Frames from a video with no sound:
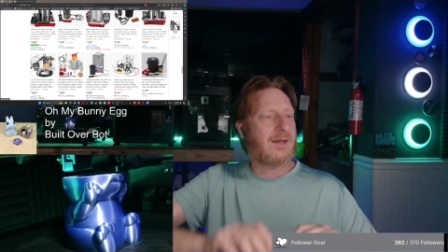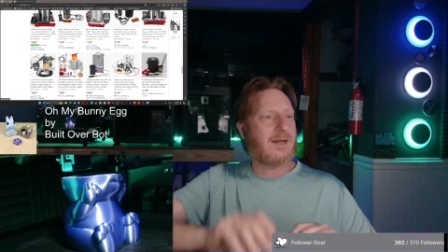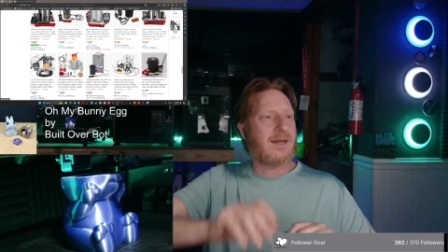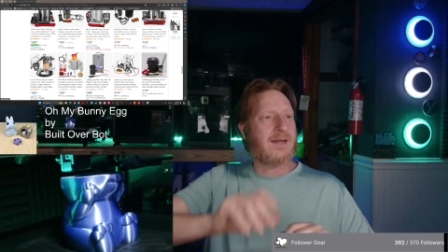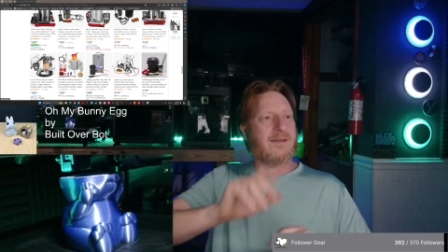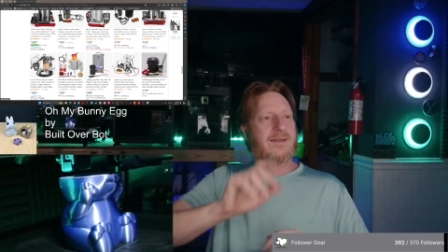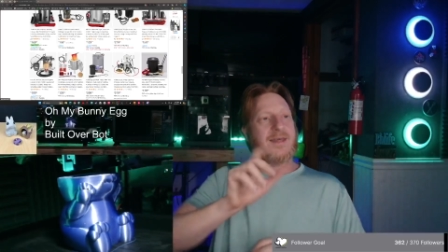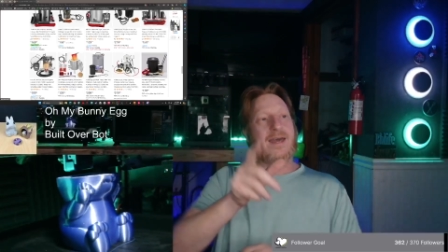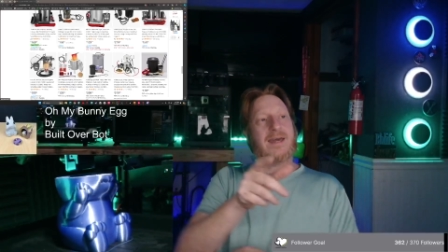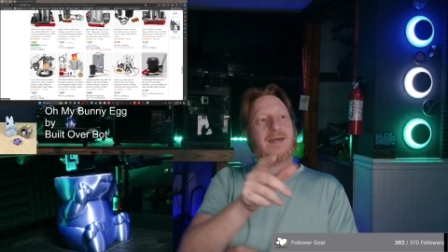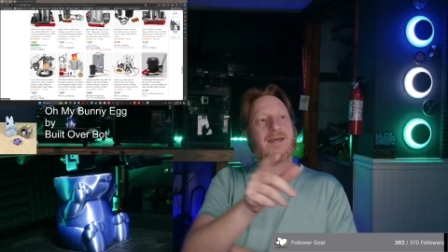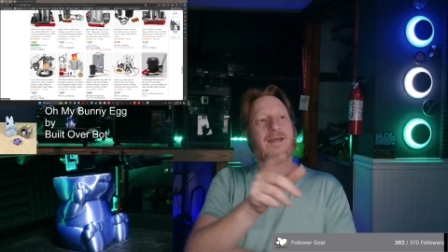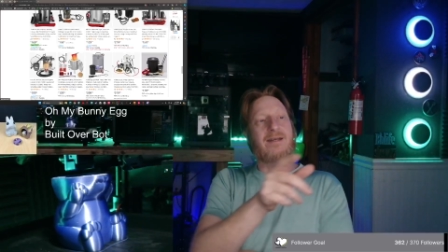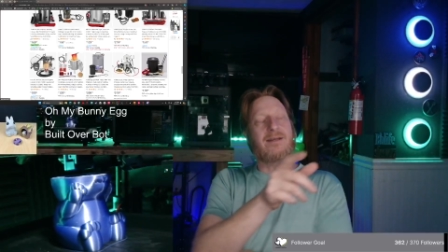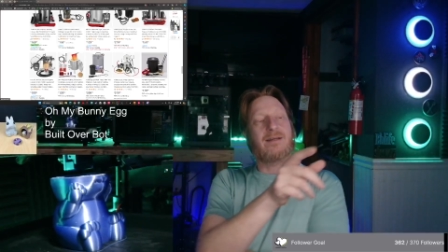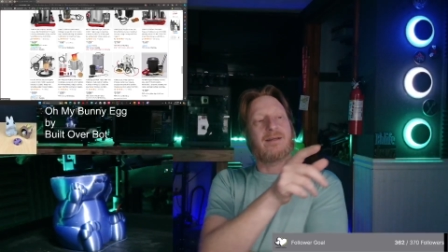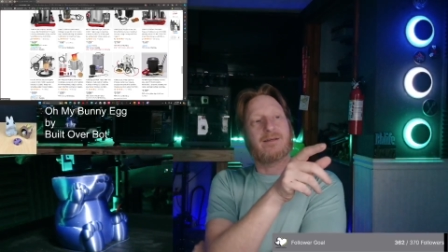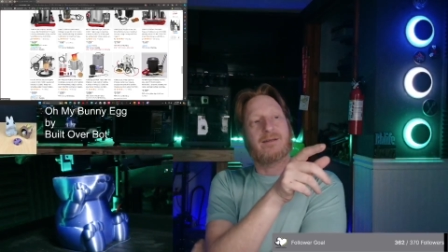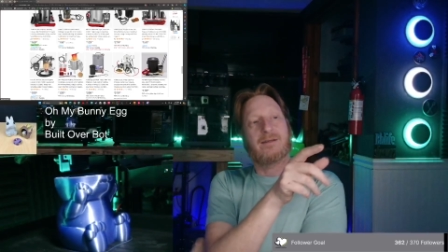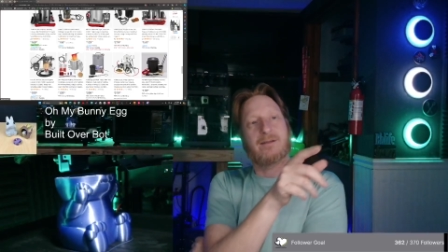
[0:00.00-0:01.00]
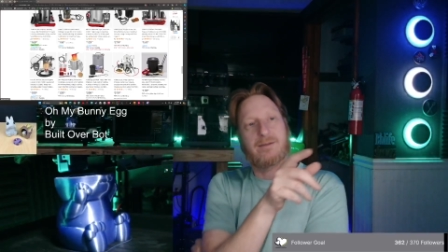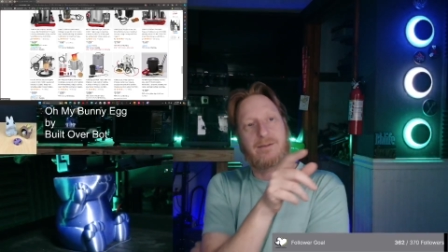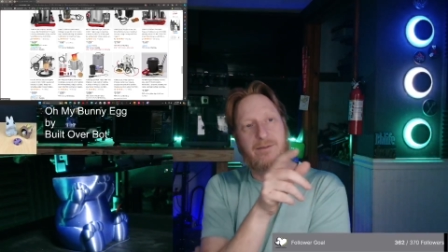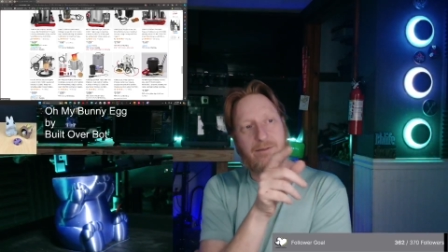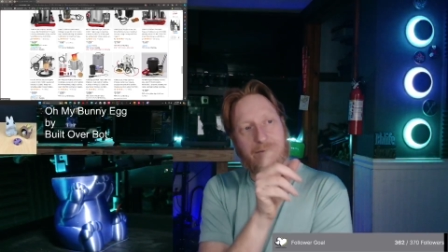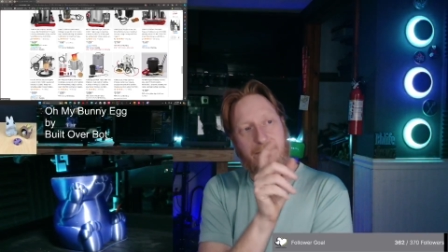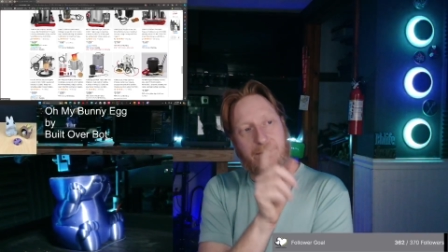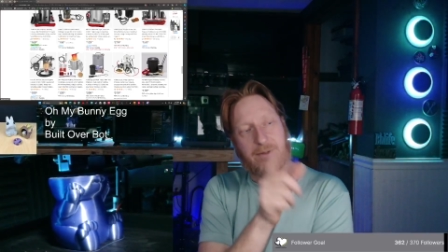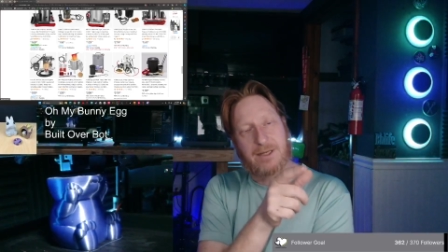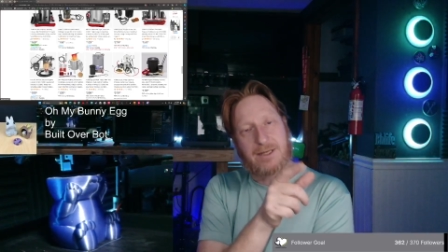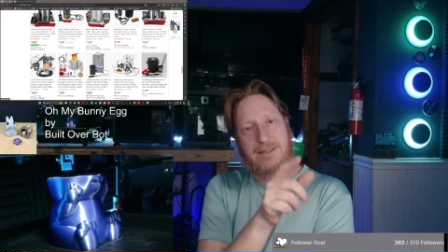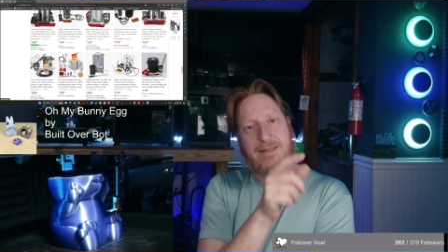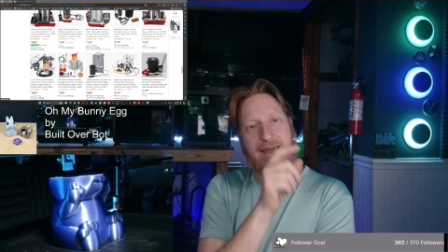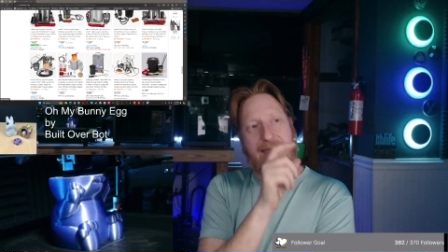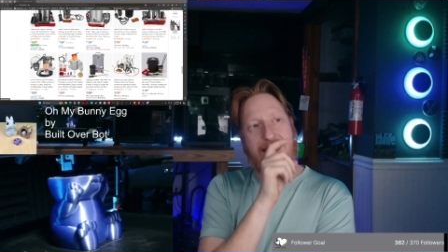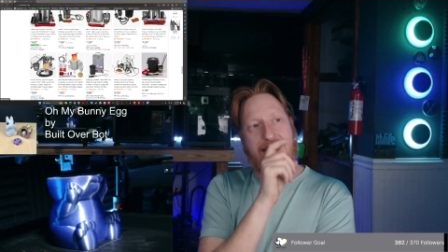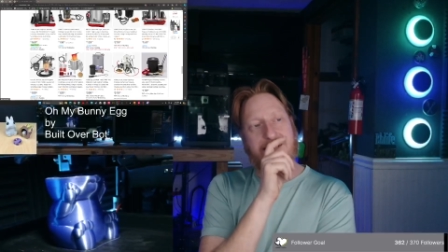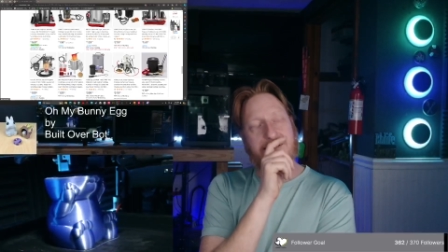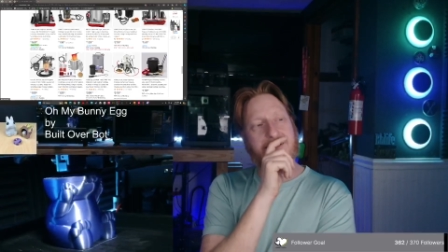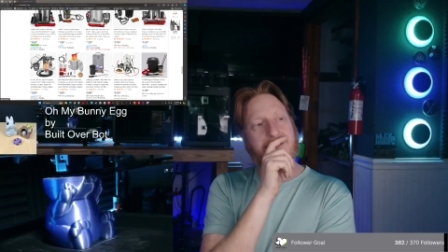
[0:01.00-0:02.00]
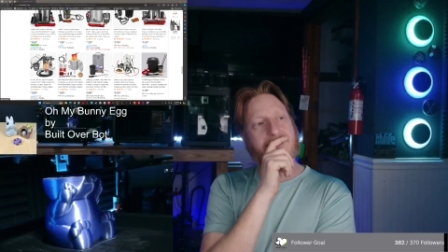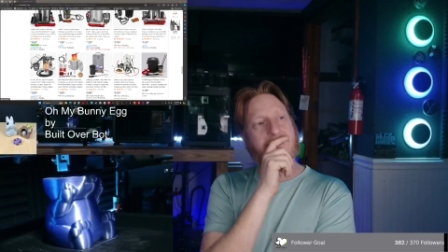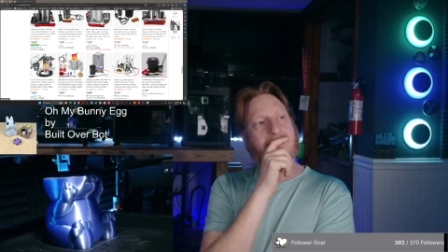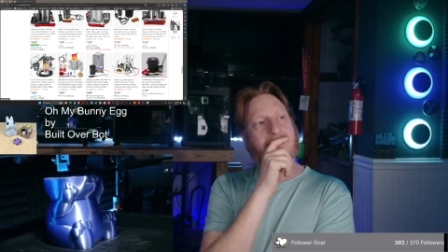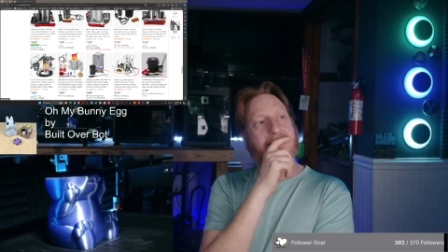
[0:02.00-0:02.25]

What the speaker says: and then we'll get that.